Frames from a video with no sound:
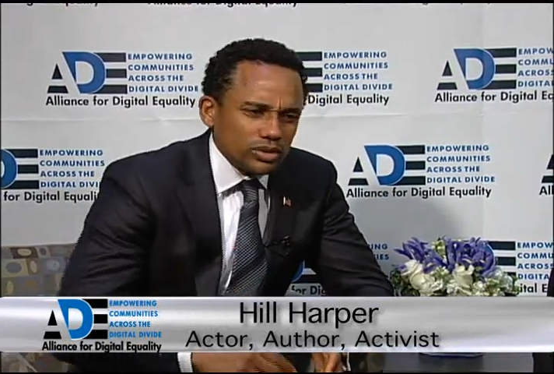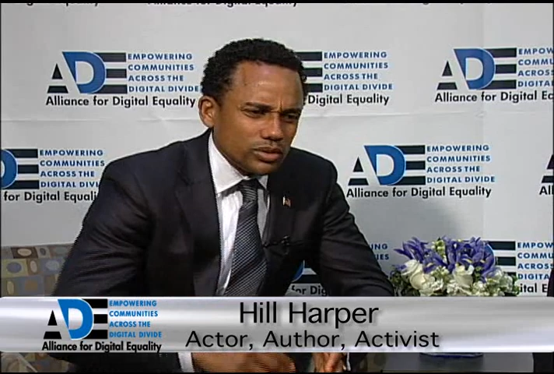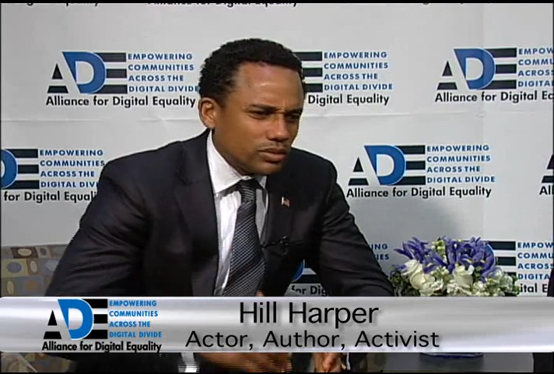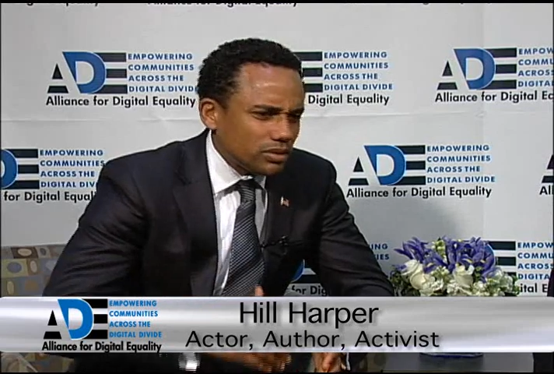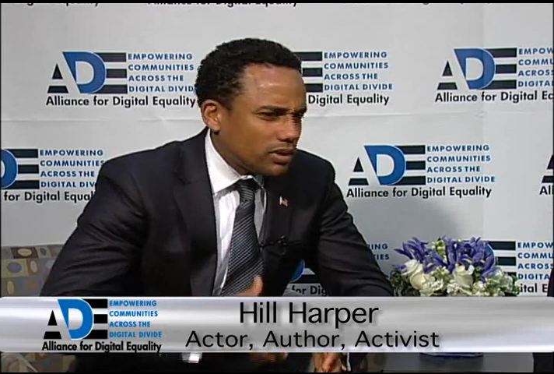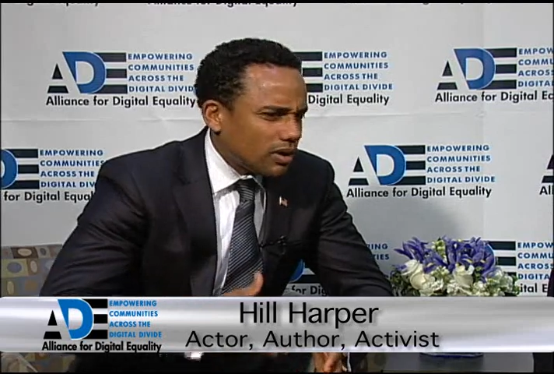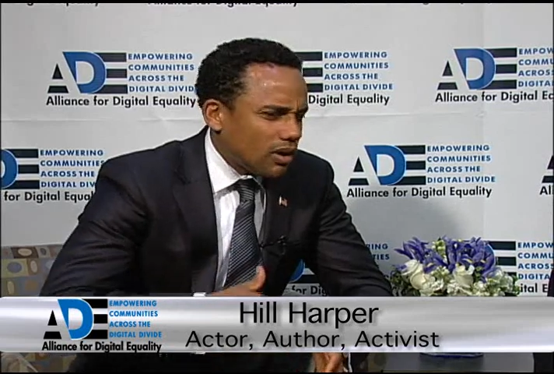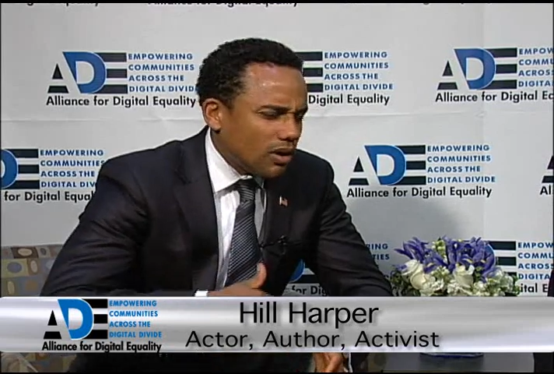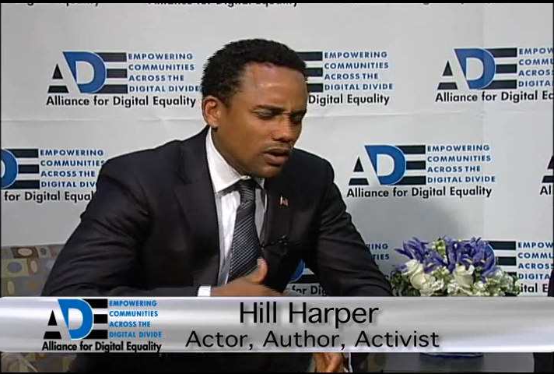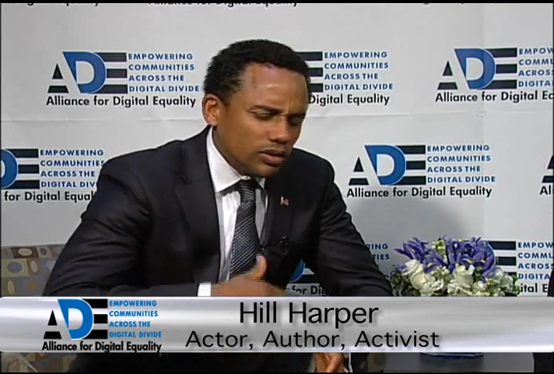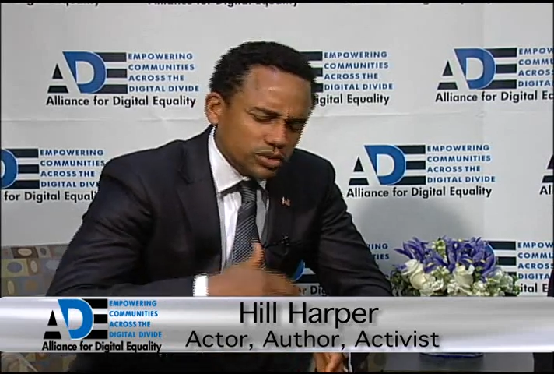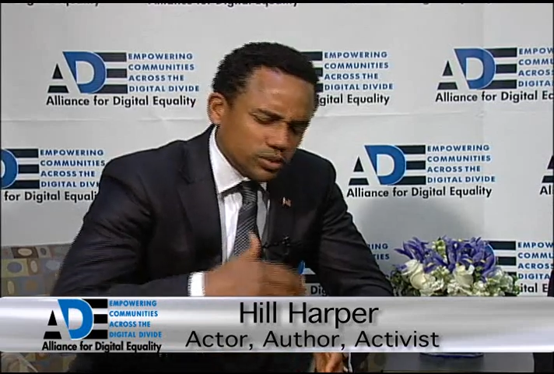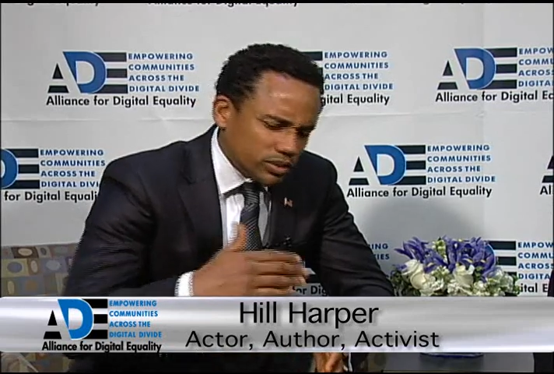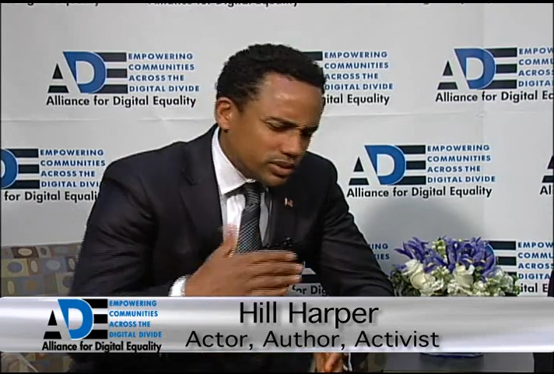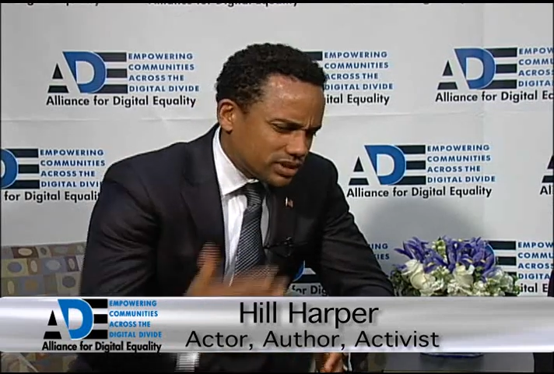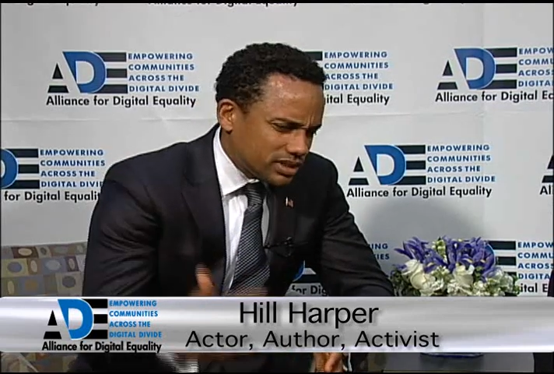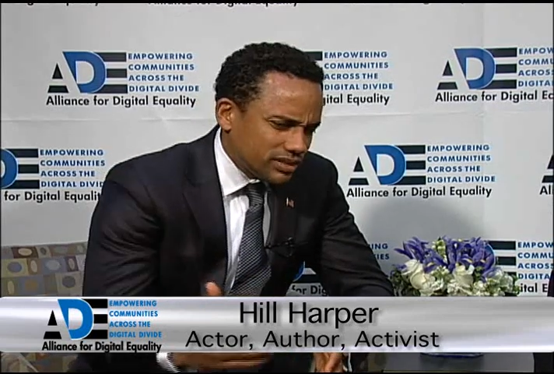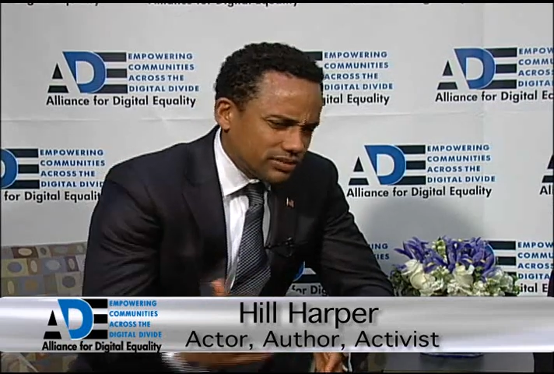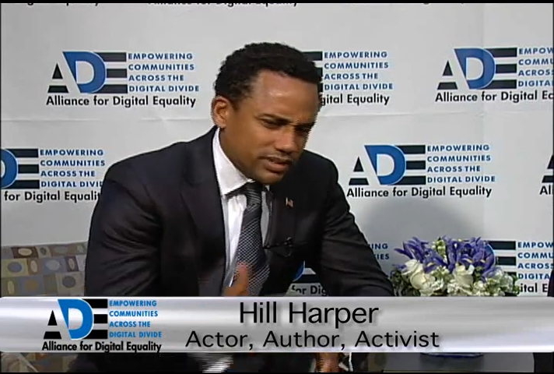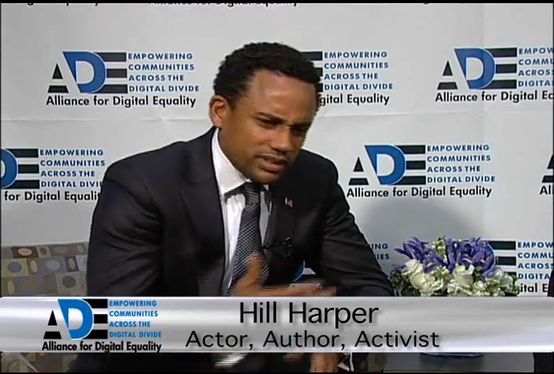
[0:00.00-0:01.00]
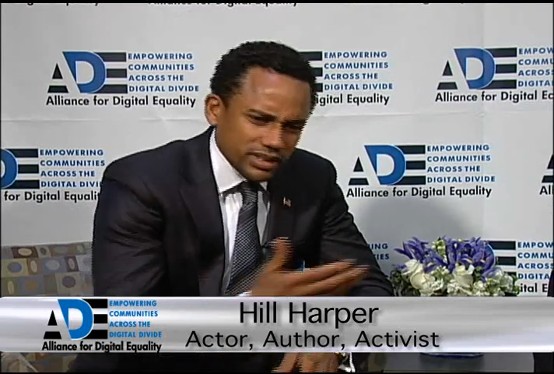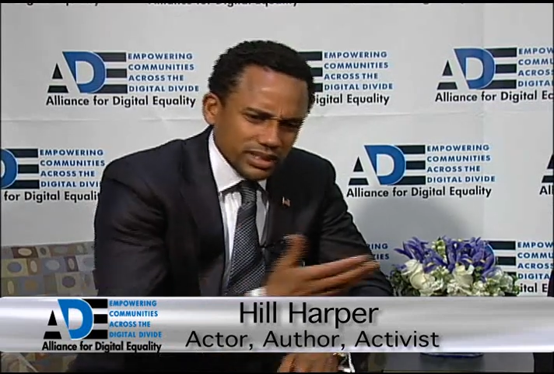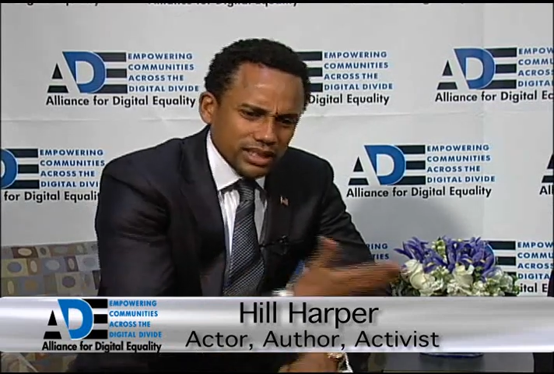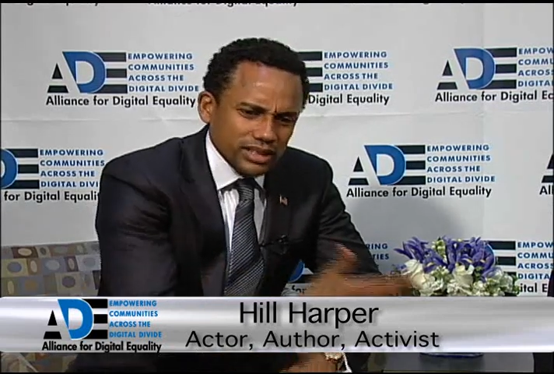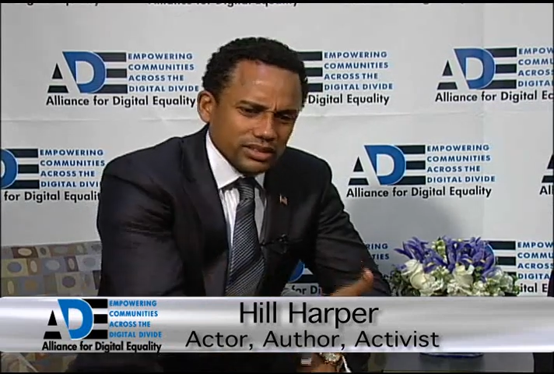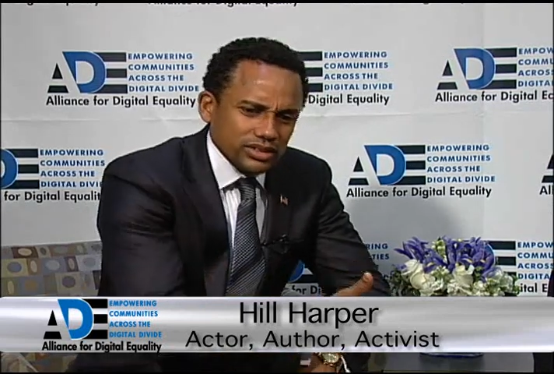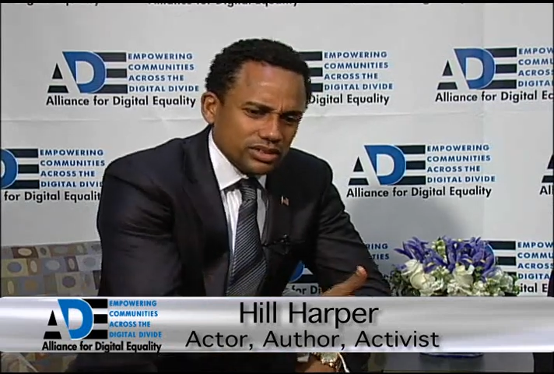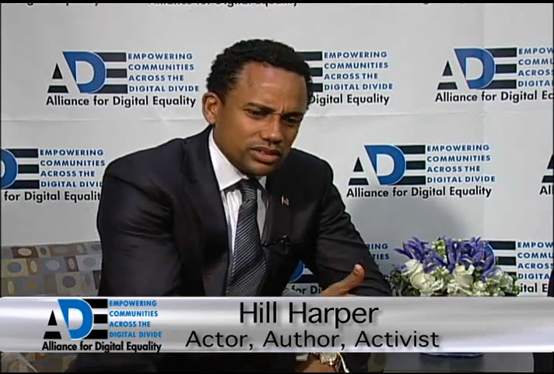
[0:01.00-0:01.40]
do all sorts of different things.